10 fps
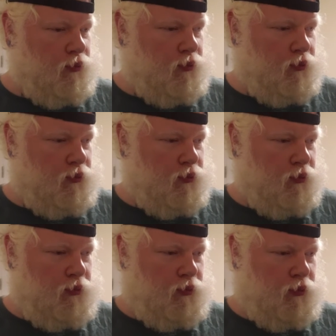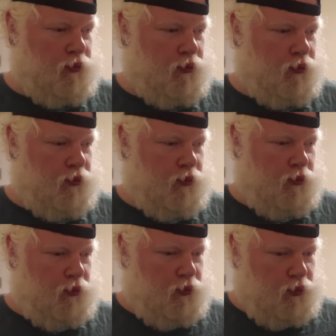
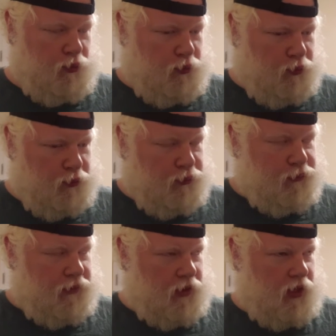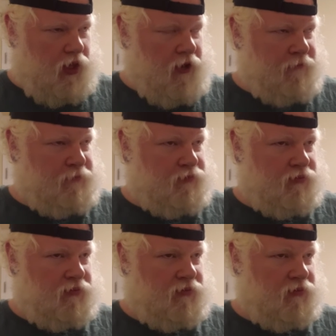
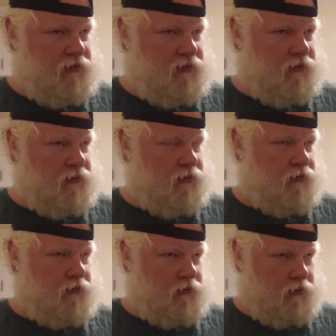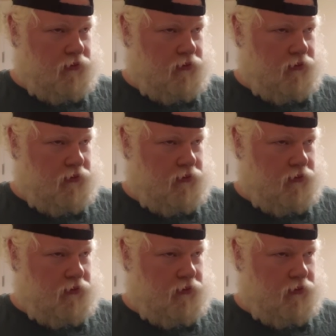No one is speaking in this clip.